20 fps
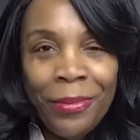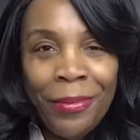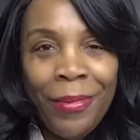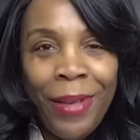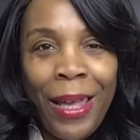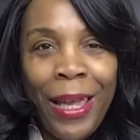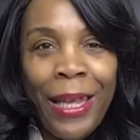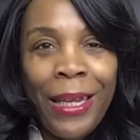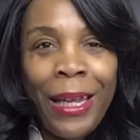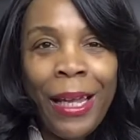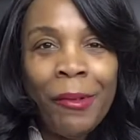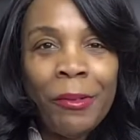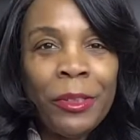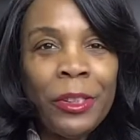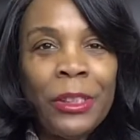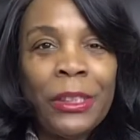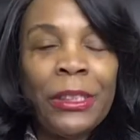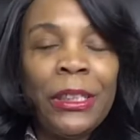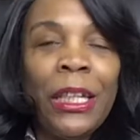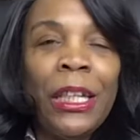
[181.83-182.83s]
and I was
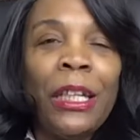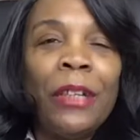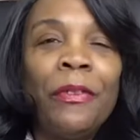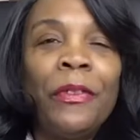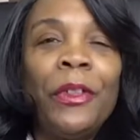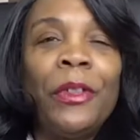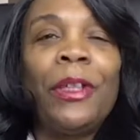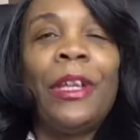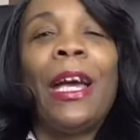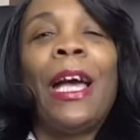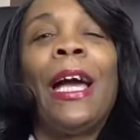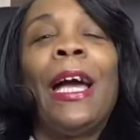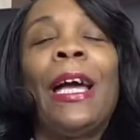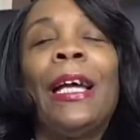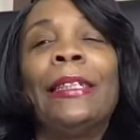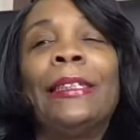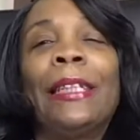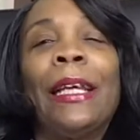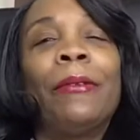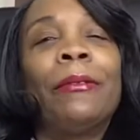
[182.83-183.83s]
just thinking of you
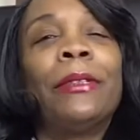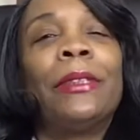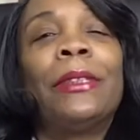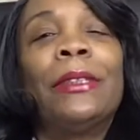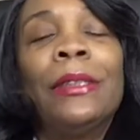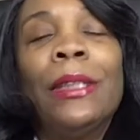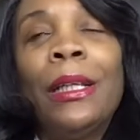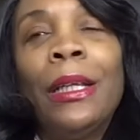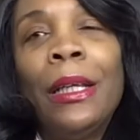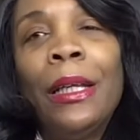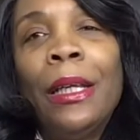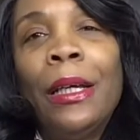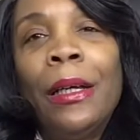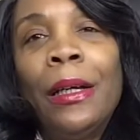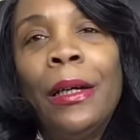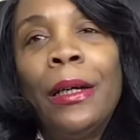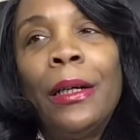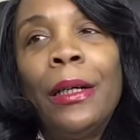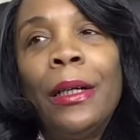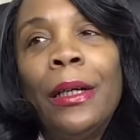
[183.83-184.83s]
guys. I was
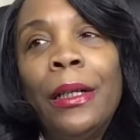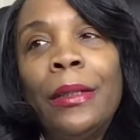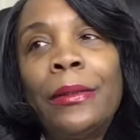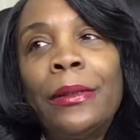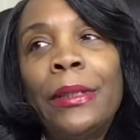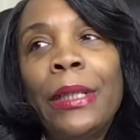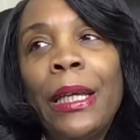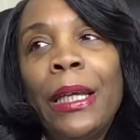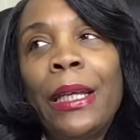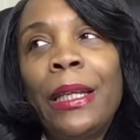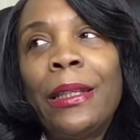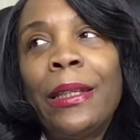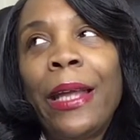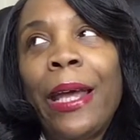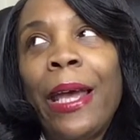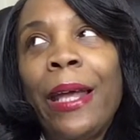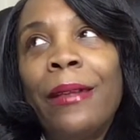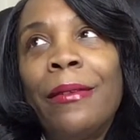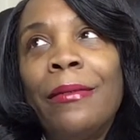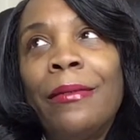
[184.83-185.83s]
thinking
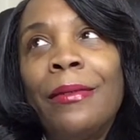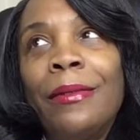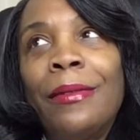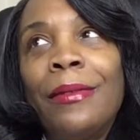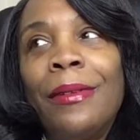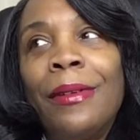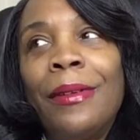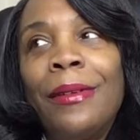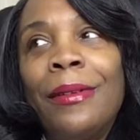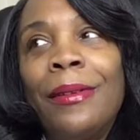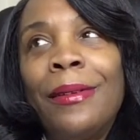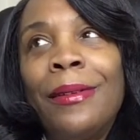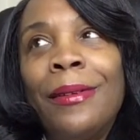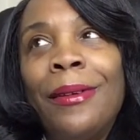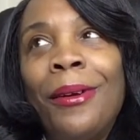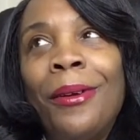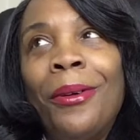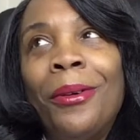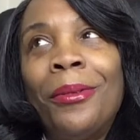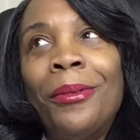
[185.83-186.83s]
that, you
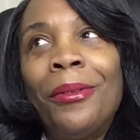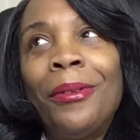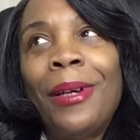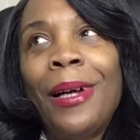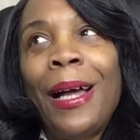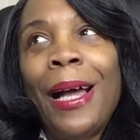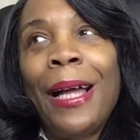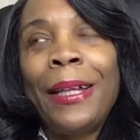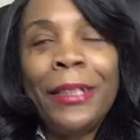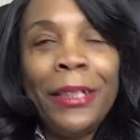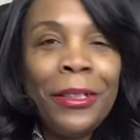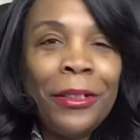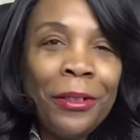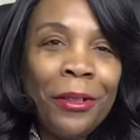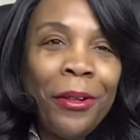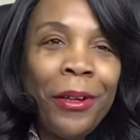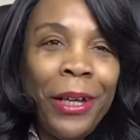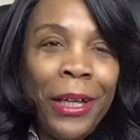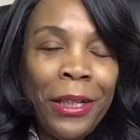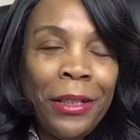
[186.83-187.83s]
know, I need to
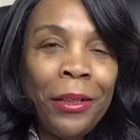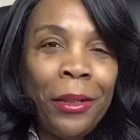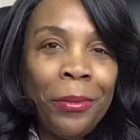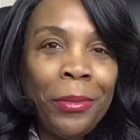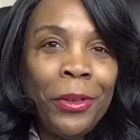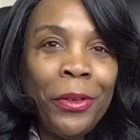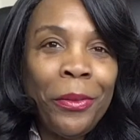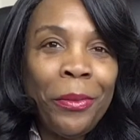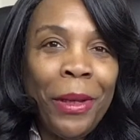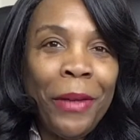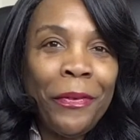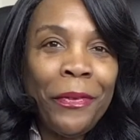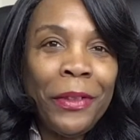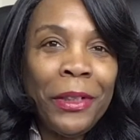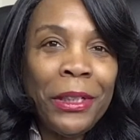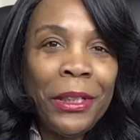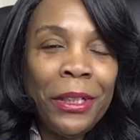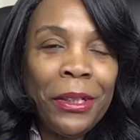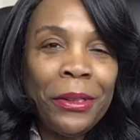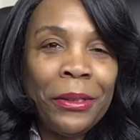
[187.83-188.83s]
go ahead and upload my
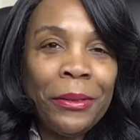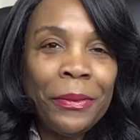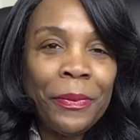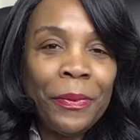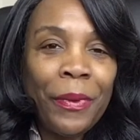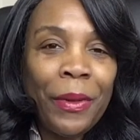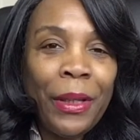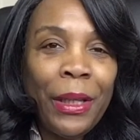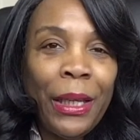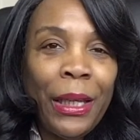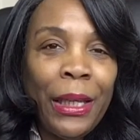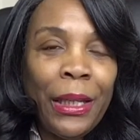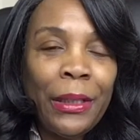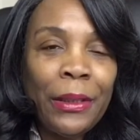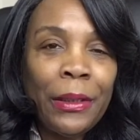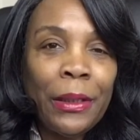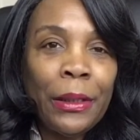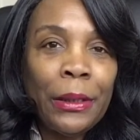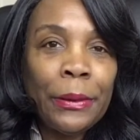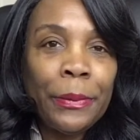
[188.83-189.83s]
video. And
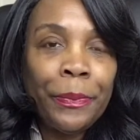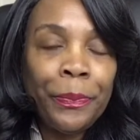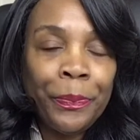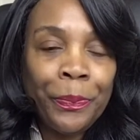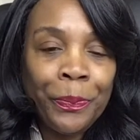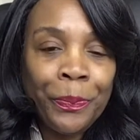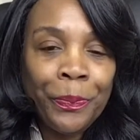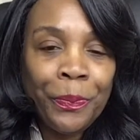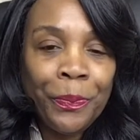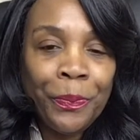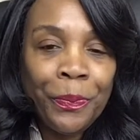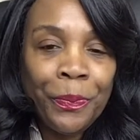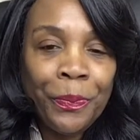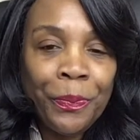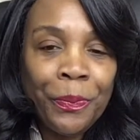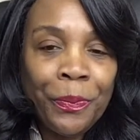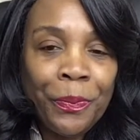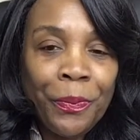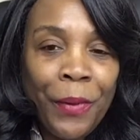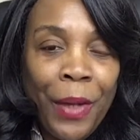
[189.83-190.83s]

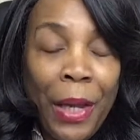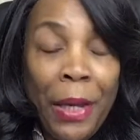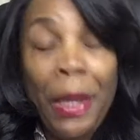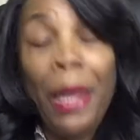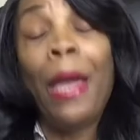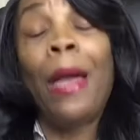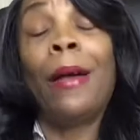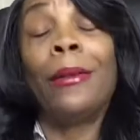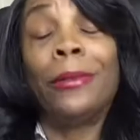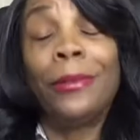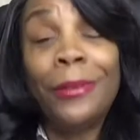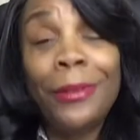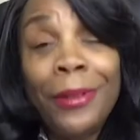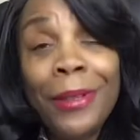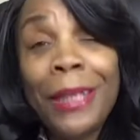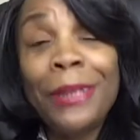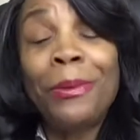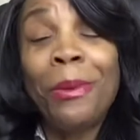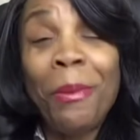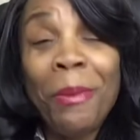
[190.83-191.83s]
yeah, so
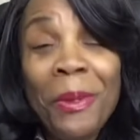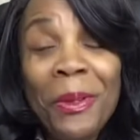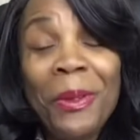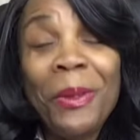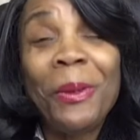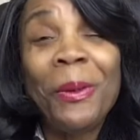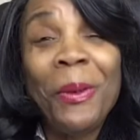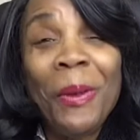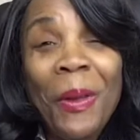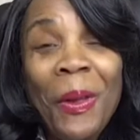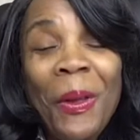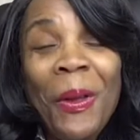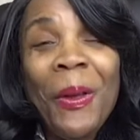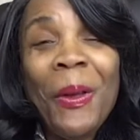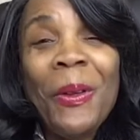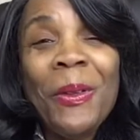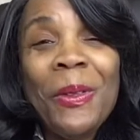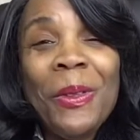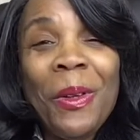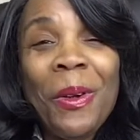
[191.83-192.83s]
that's what I'm gonna do.
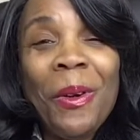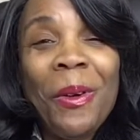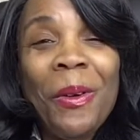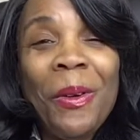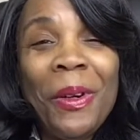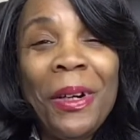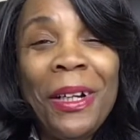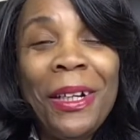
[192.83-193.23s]
So